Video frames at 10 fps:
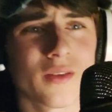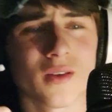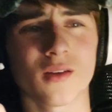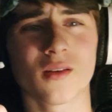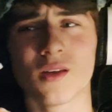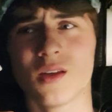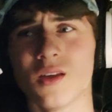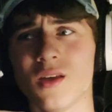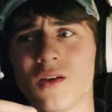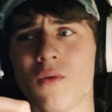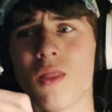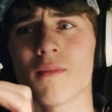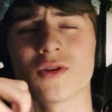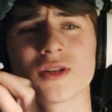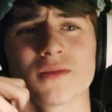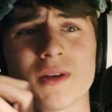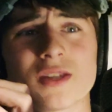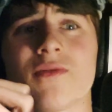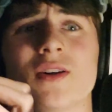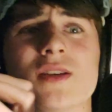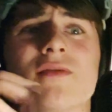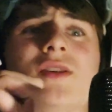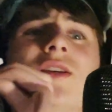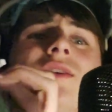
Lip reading: I think one of the most expensive ones I've seen